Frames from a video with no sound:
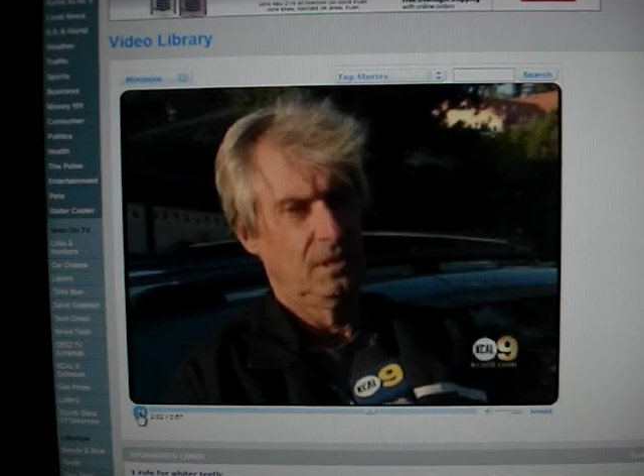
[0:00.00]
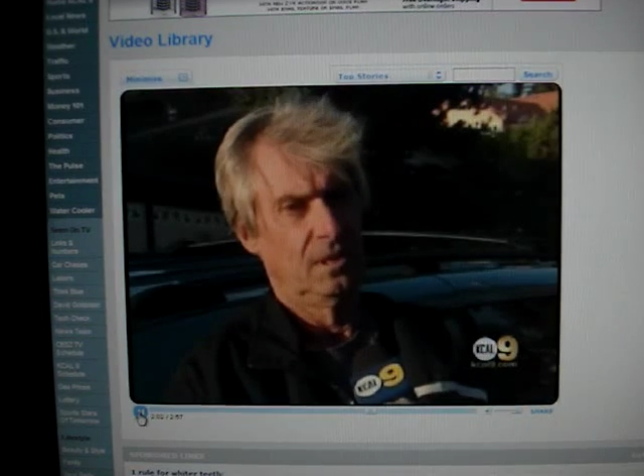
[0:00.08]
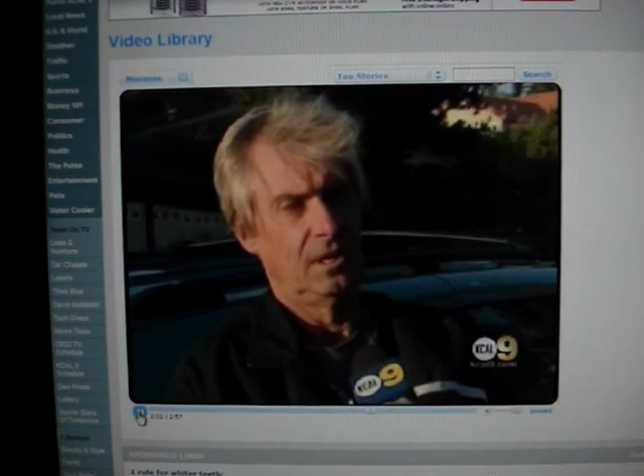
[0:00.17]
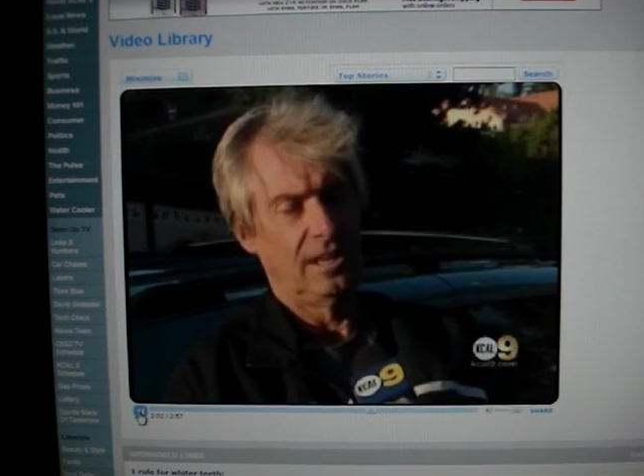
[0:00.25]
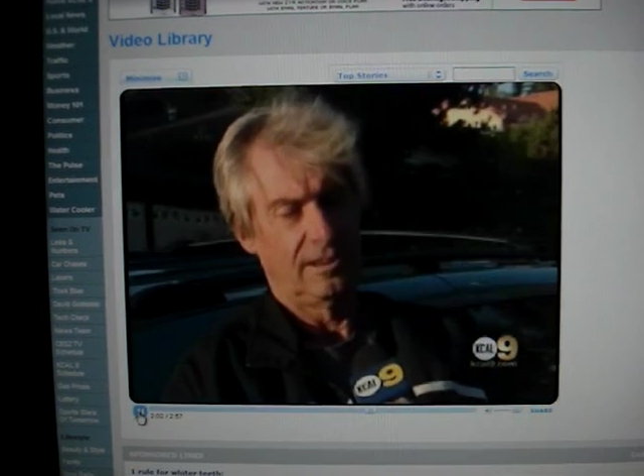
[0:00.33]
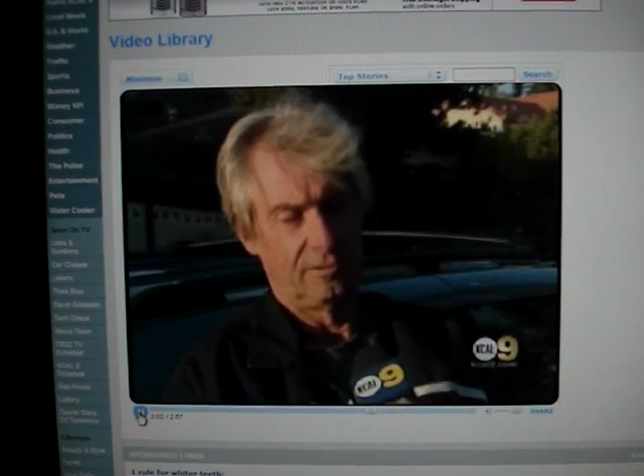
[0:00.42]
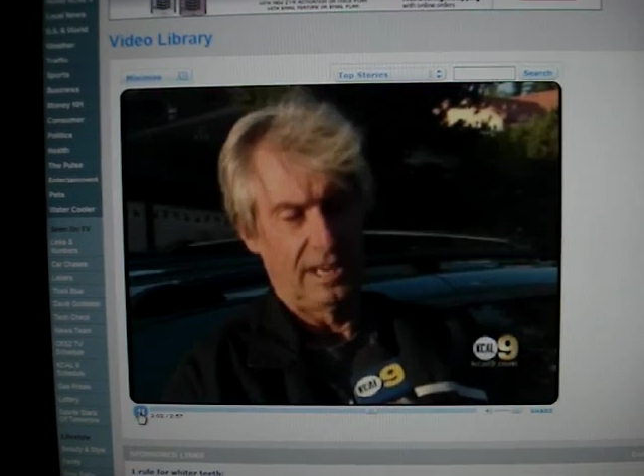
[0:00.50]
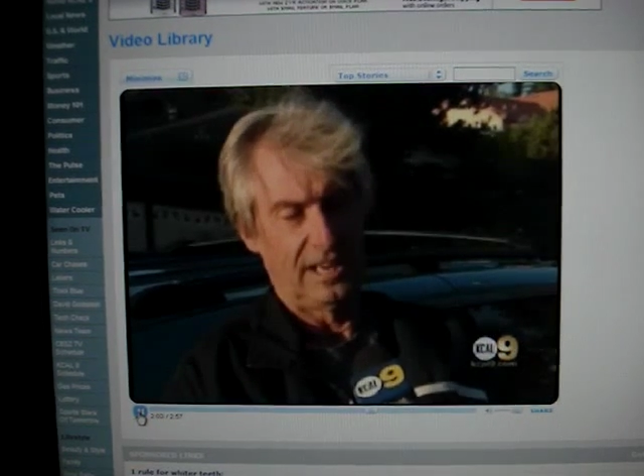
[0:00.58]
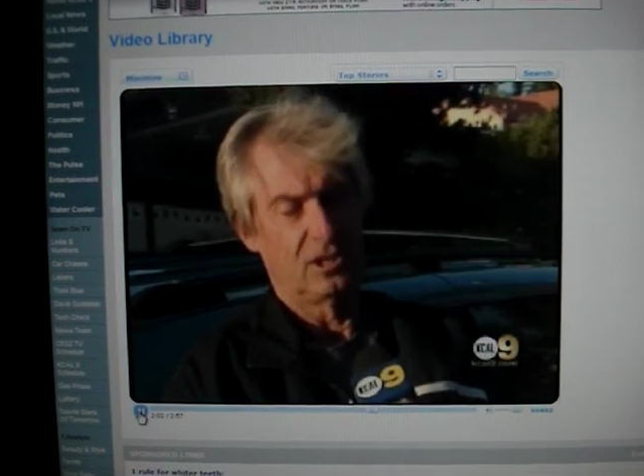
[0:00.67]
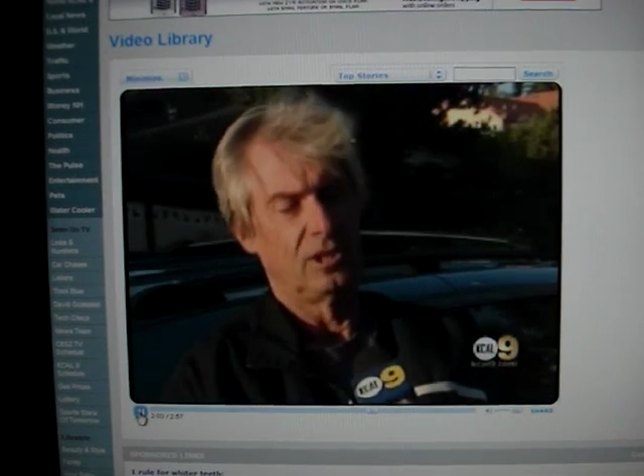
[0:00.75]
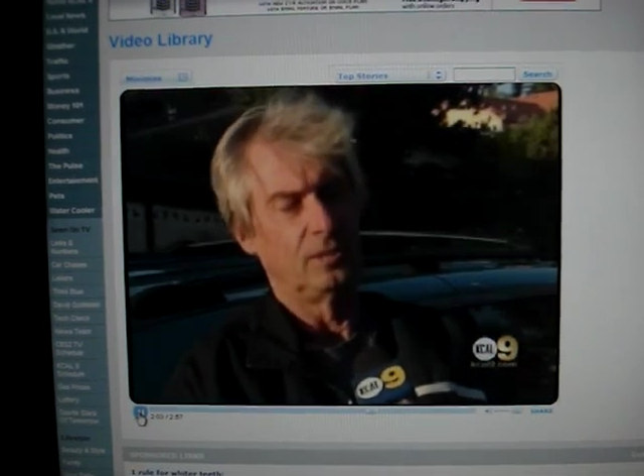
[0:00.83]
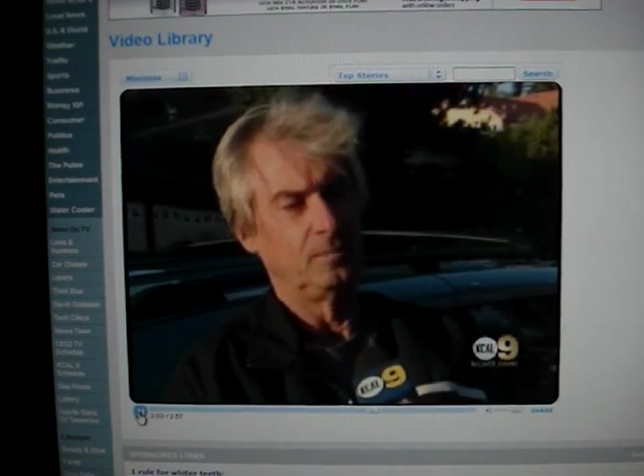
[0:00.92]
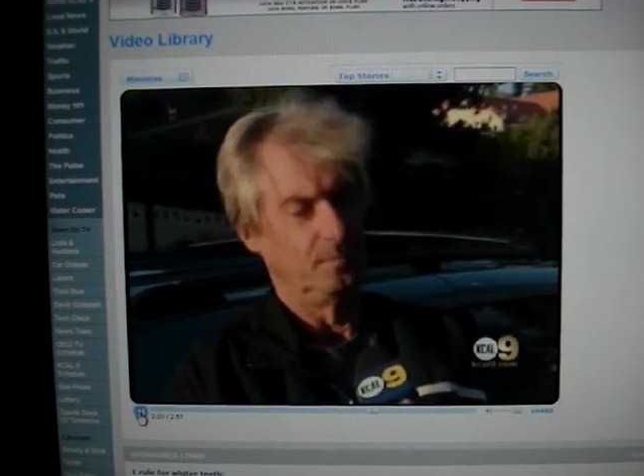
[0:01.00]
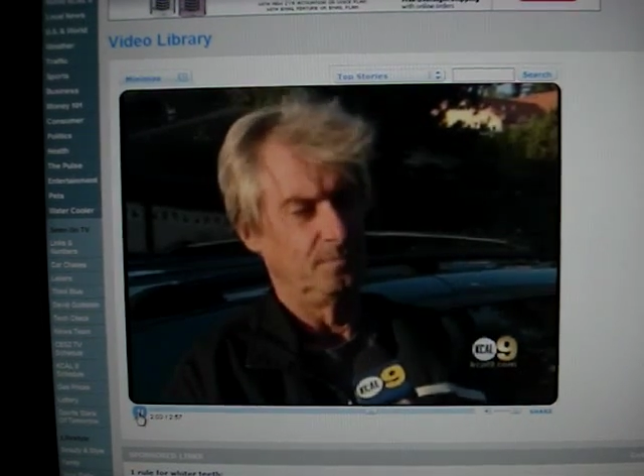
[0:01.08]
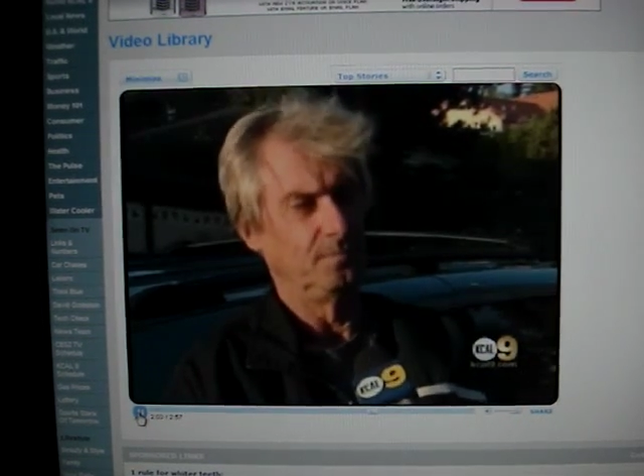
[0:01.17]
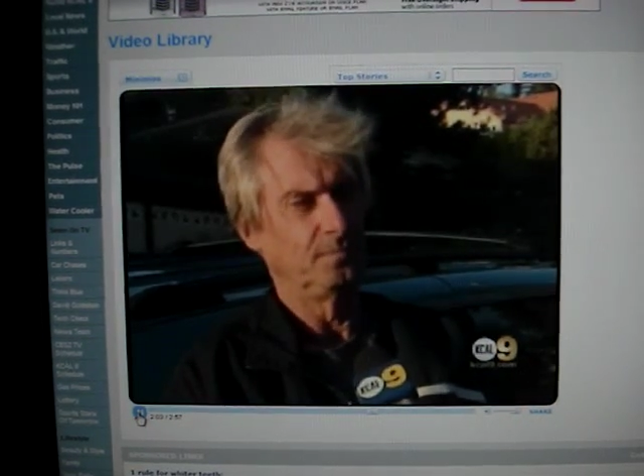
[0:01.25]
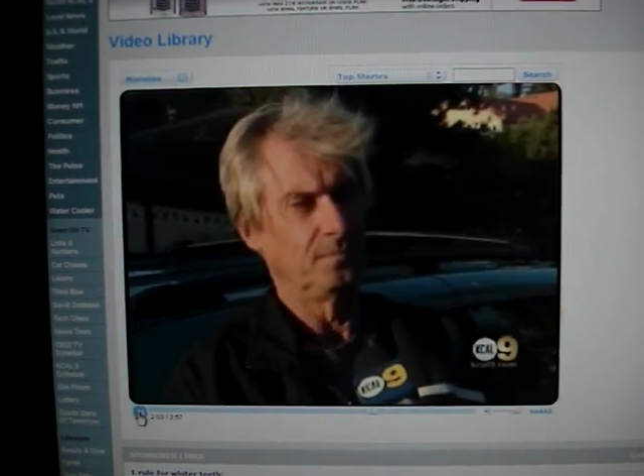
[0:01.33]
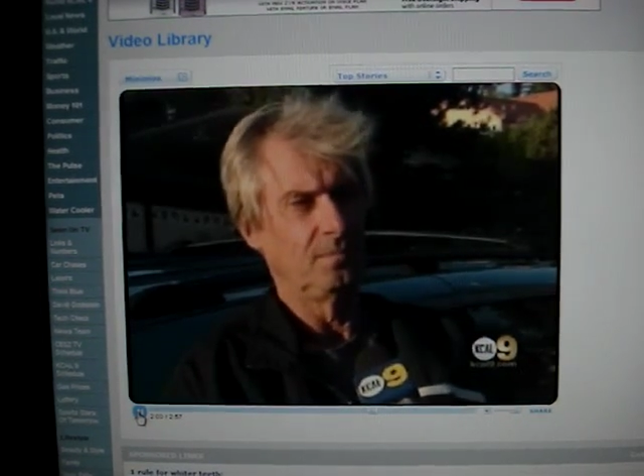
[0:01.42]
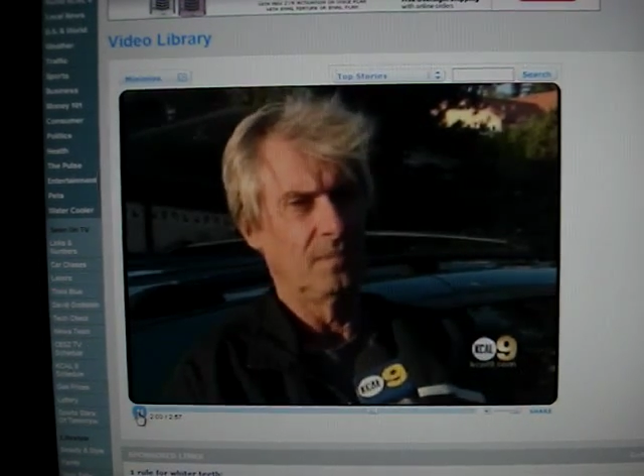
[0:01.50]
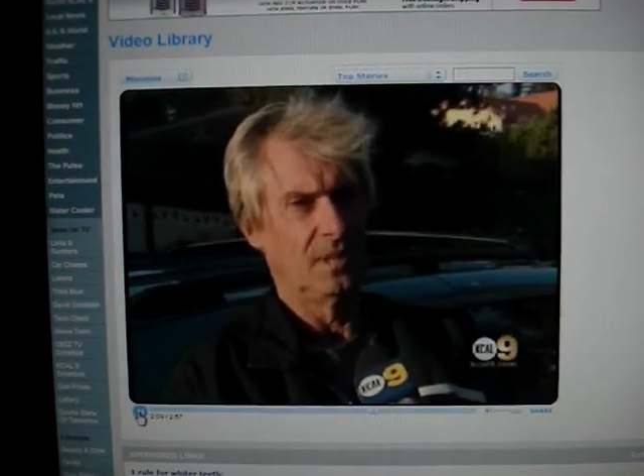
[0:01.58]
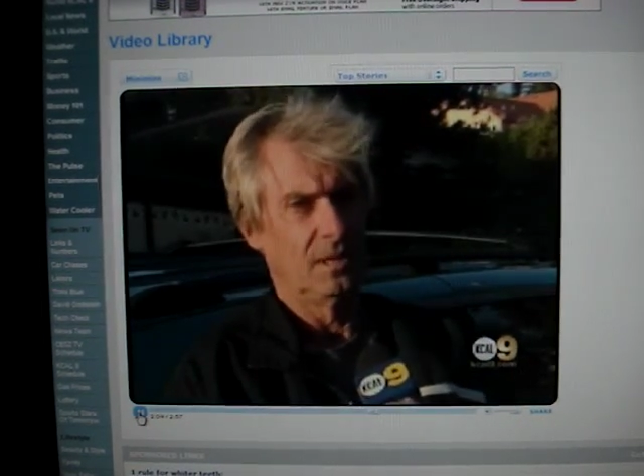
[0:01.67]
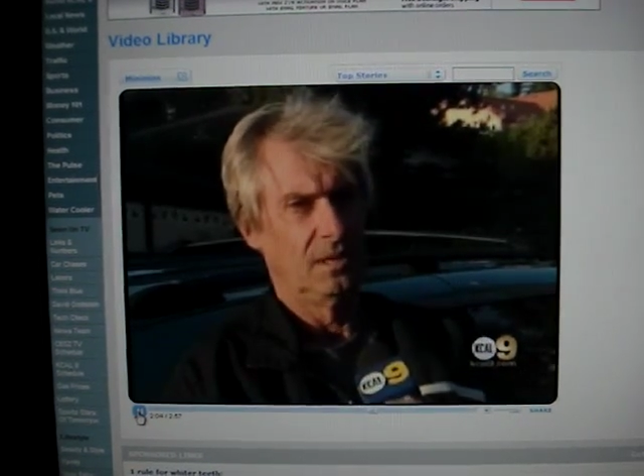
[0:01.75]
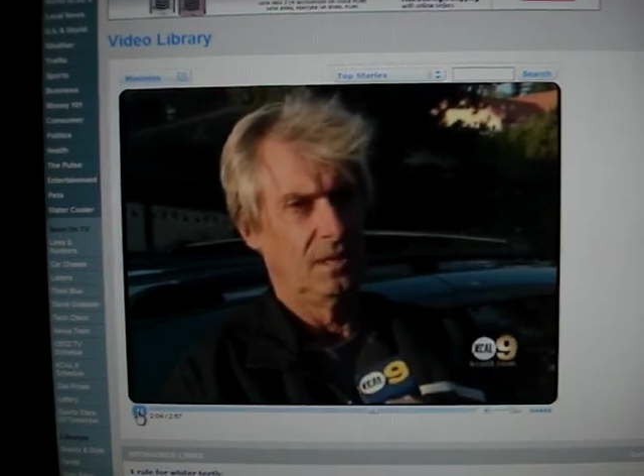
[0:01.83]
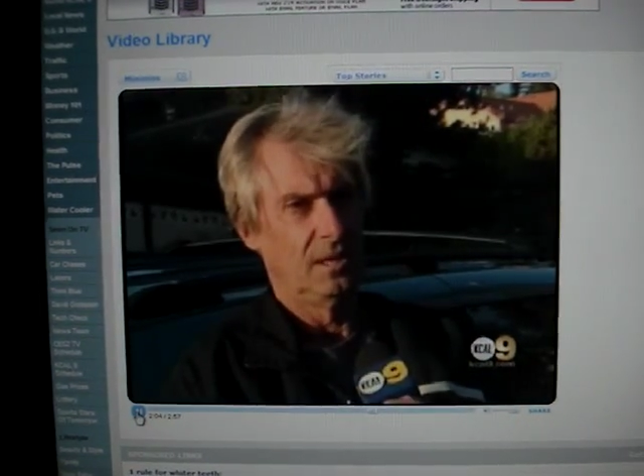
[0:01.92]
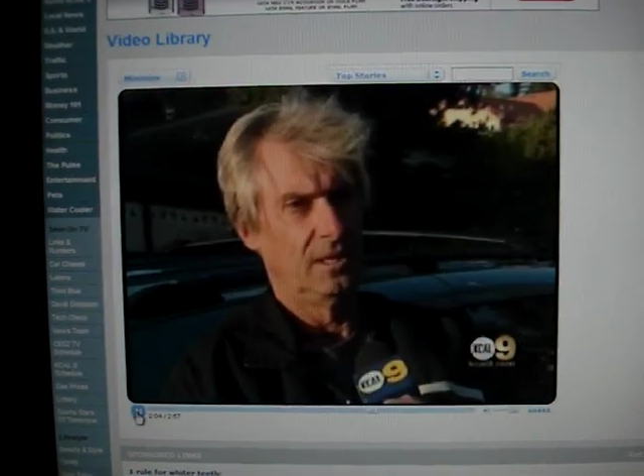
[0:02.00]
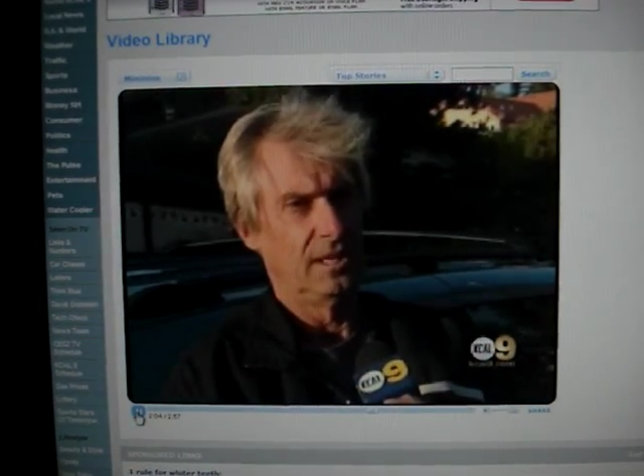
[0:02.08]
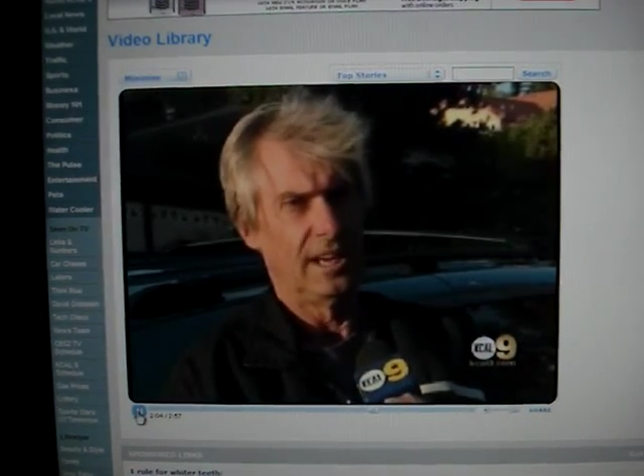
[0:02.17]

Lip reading: Like a rag doll. Then